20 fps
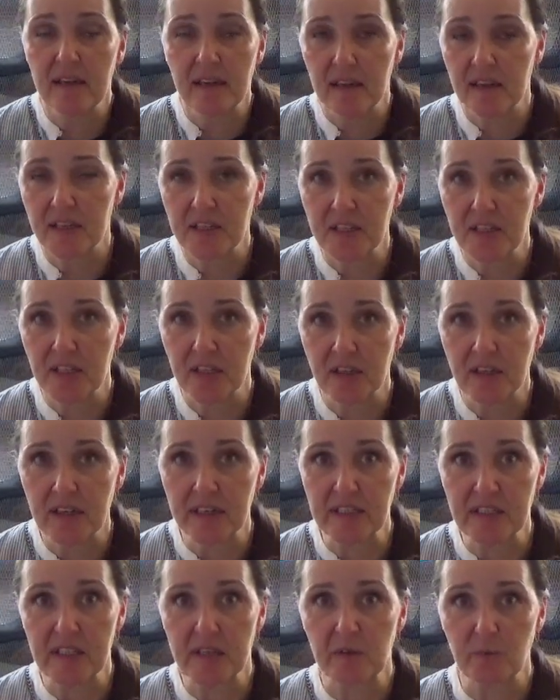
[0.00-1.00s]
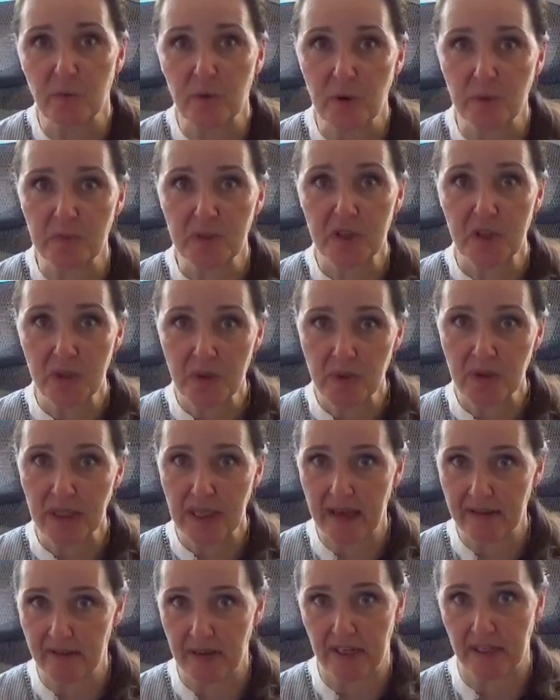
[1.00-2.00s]
This year it's in room
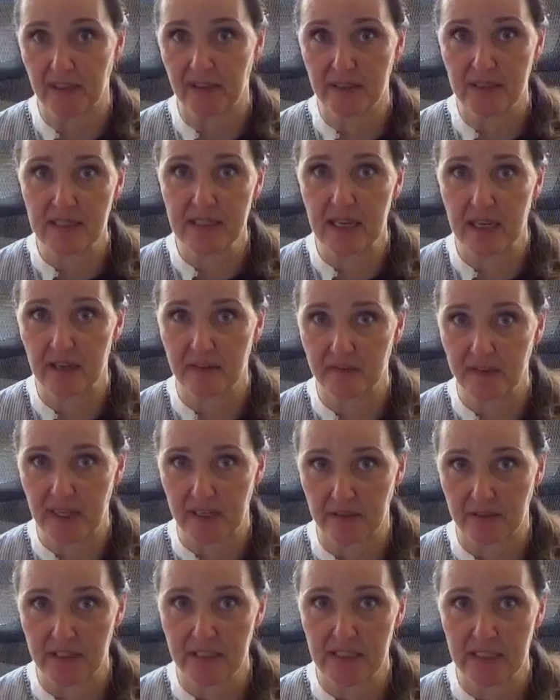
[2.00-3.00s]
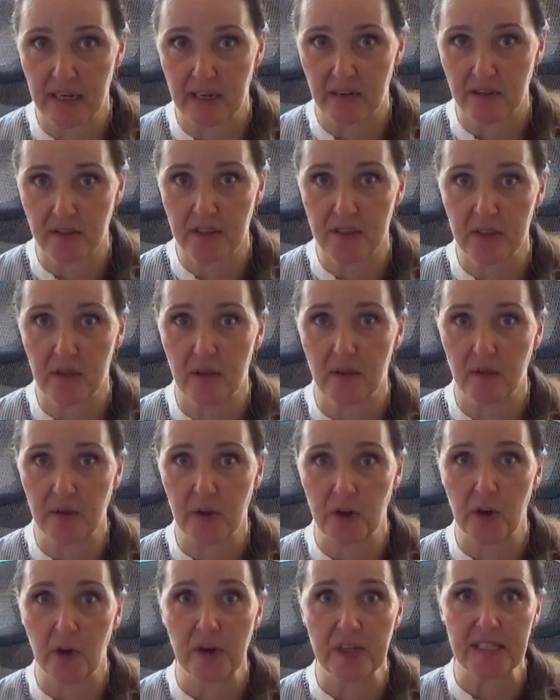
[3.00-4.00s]
211 instead of downstairs. So
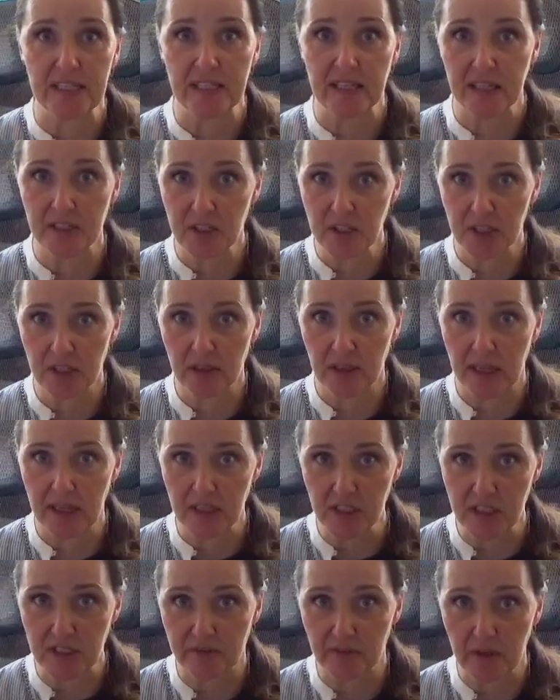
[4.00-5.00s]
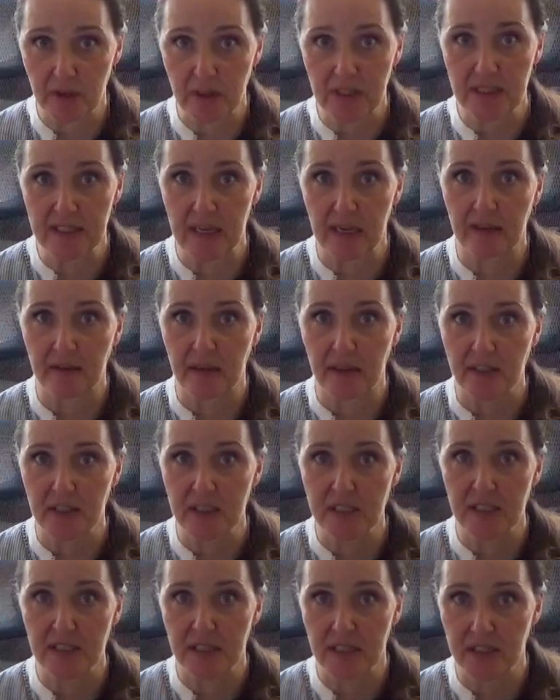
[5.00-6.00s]
you're going to get your lunch if you're assigned
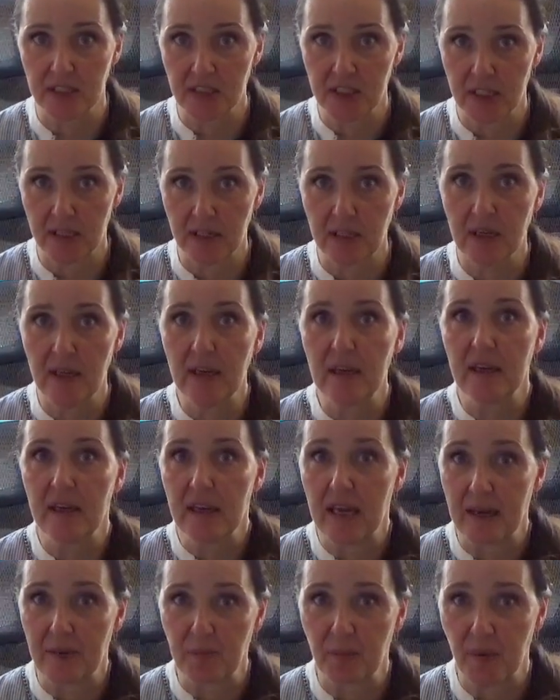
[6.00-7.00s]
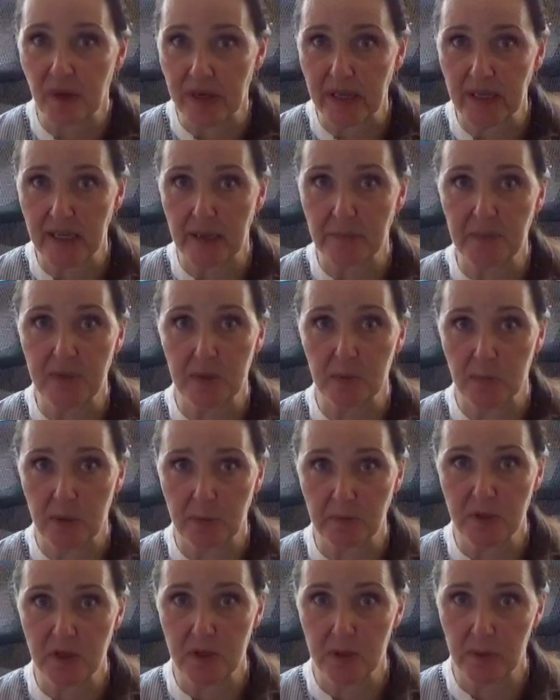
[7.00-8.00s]
lunch detention and bring it up to
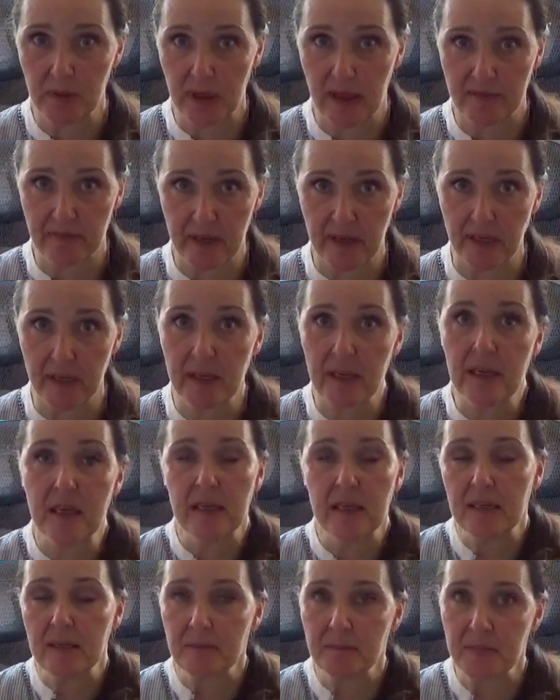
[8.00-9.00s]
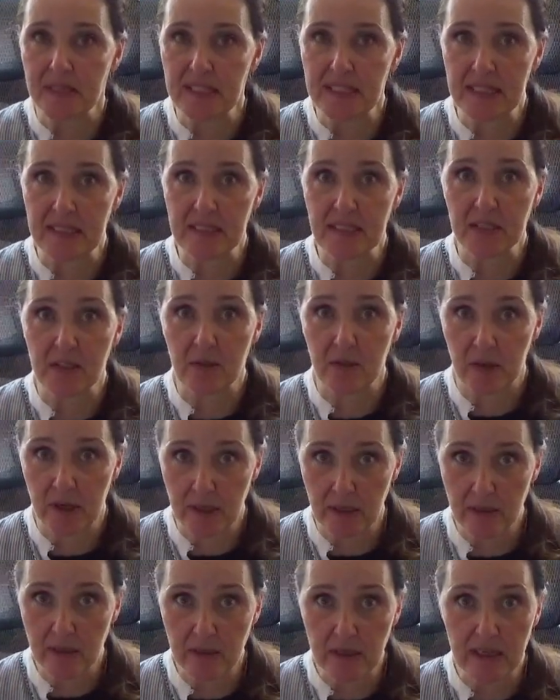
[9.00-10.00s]
room 211. Mrs.
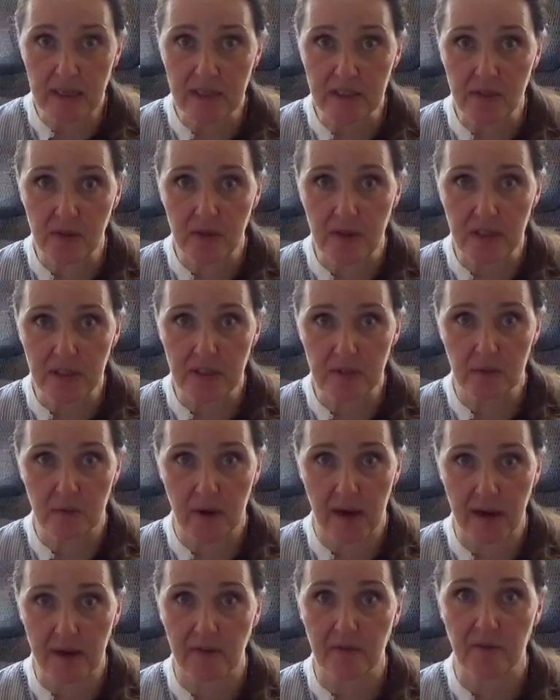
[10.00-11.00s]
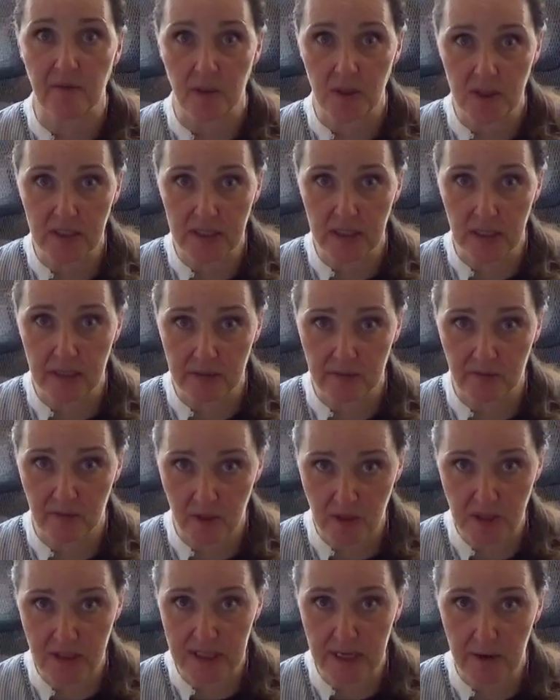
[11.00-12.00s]
Criddle is going to run first
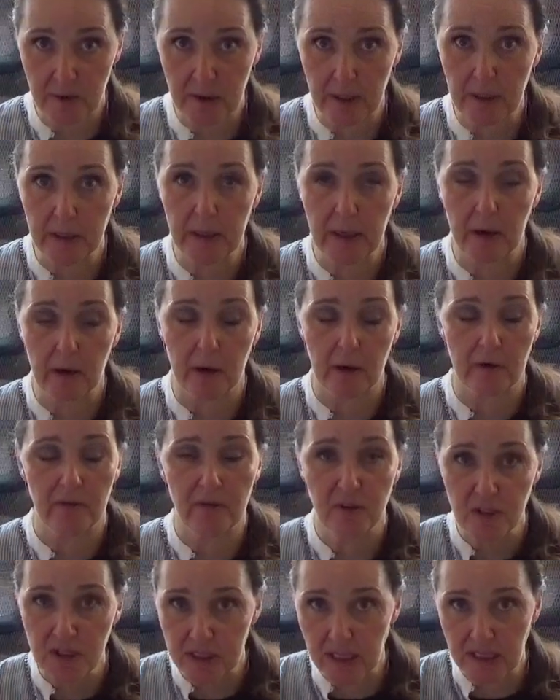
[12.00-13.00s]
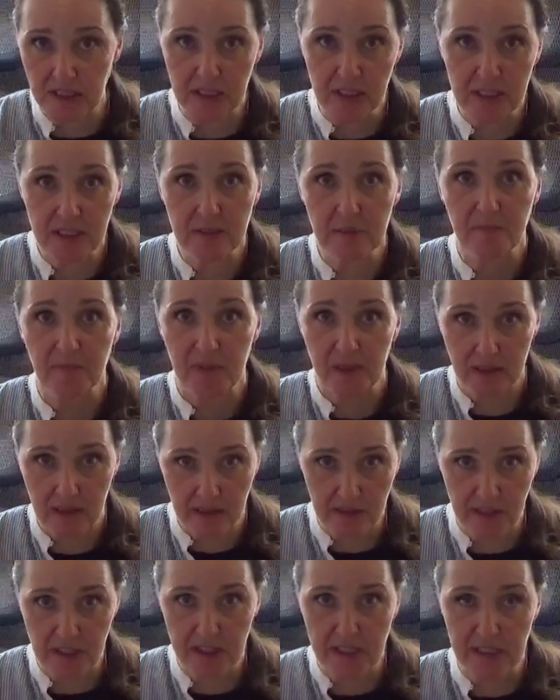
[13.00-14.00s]
first hour or first lunch
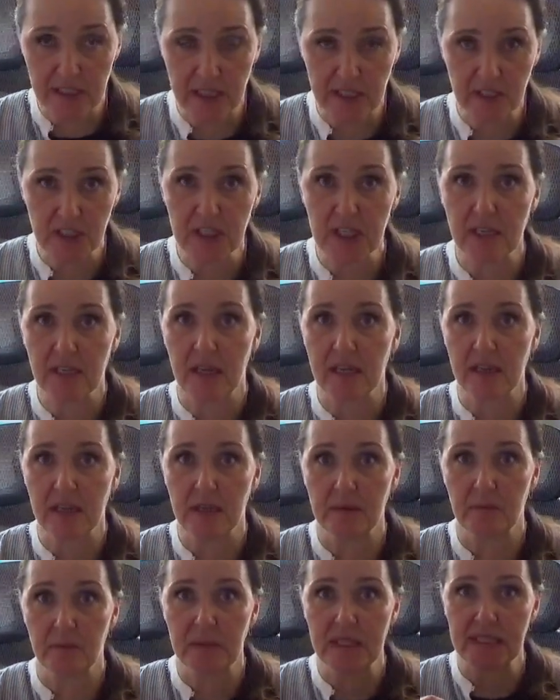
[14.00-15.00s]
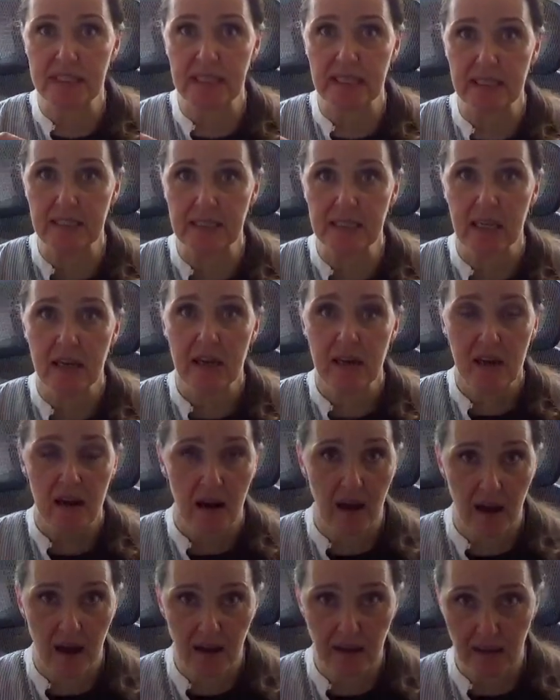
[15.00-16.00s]
lunch detention and then Mrs.
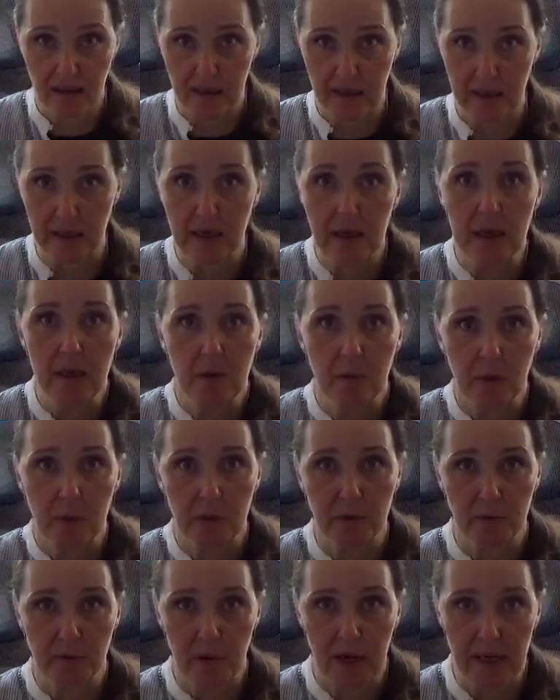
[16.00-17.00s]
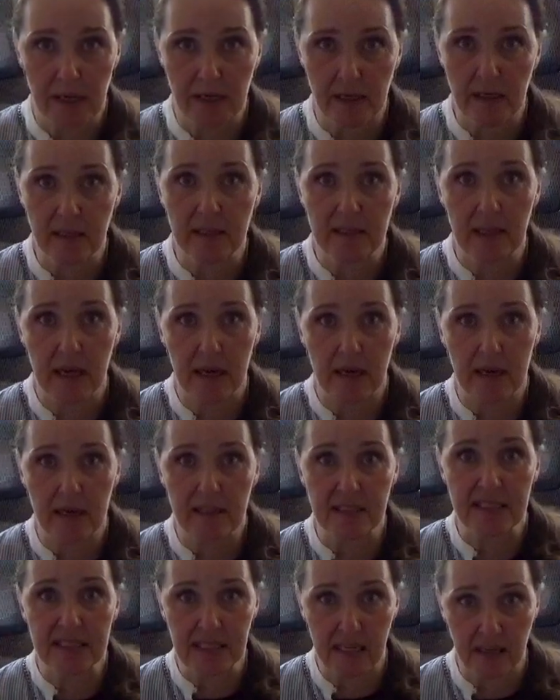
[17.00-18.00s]
Otley will run uh,
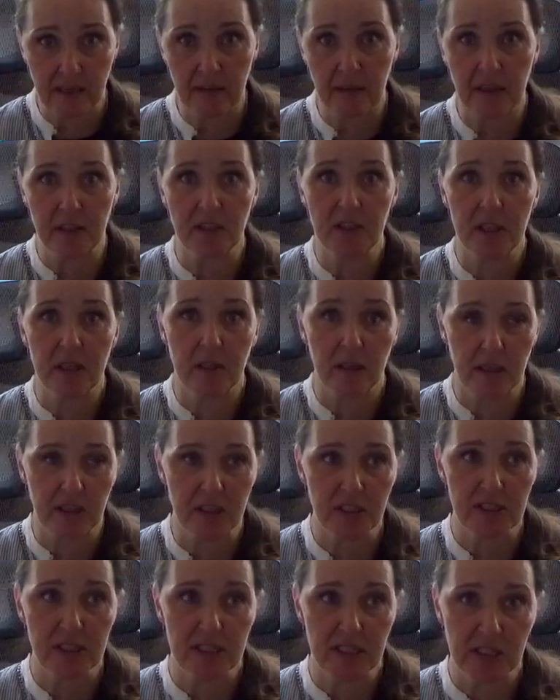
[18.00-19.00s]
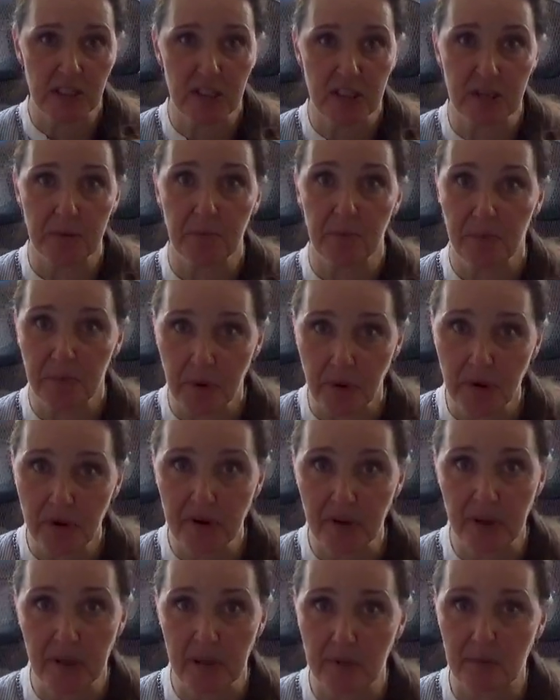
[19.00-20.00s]
second lunch lunch detention,
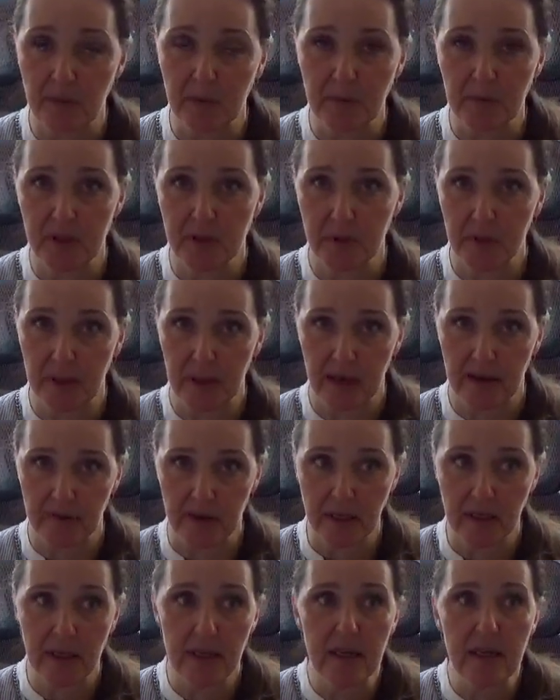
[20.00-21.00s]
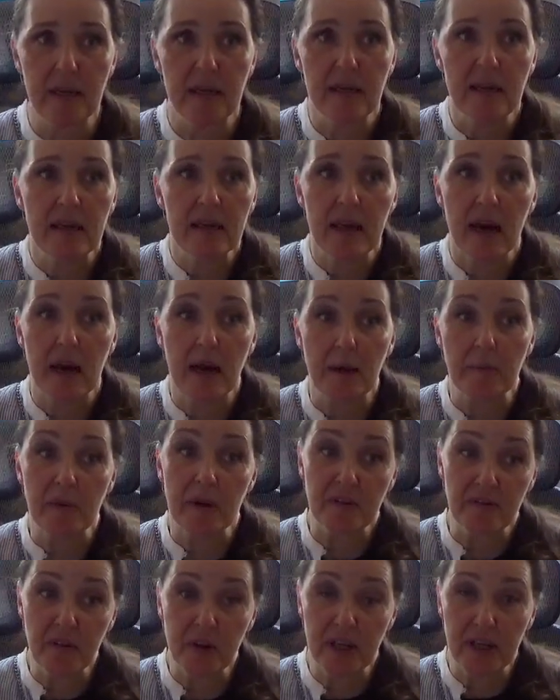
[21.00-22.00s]
both in room 211. Um, if you